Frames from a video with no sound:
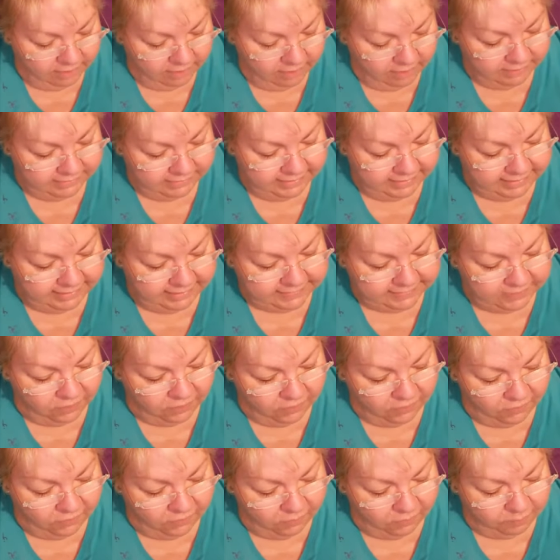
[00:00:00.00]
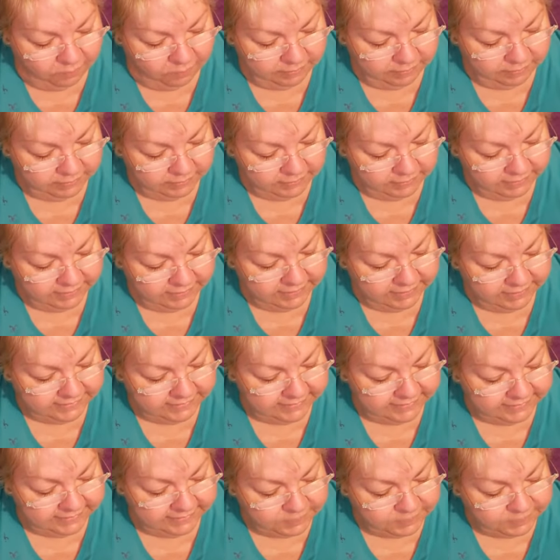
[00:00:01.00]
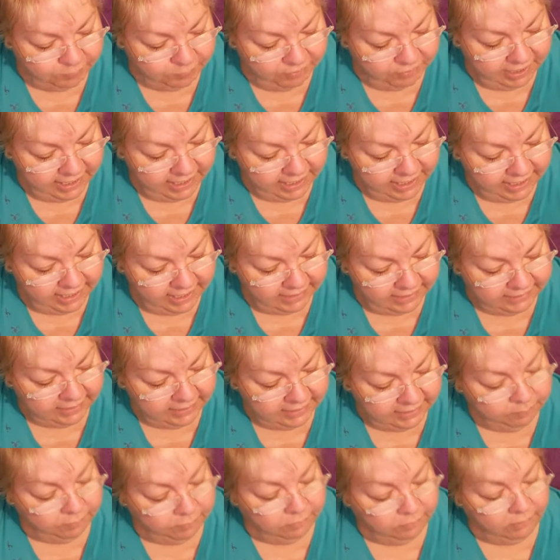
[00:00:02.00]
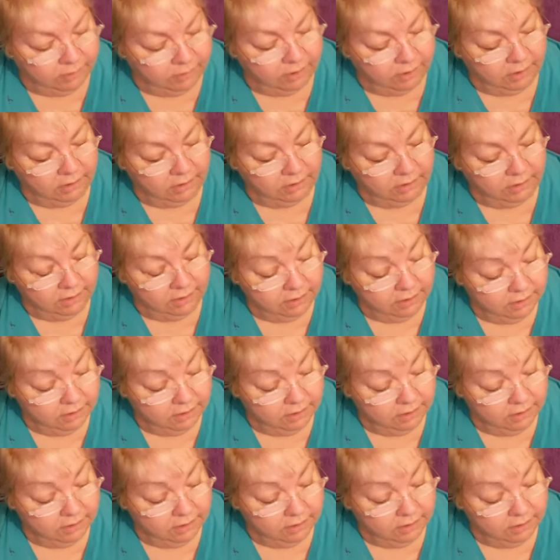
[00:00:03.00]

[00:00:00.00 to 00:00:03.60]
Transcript: Let's hope. It says spray a liberal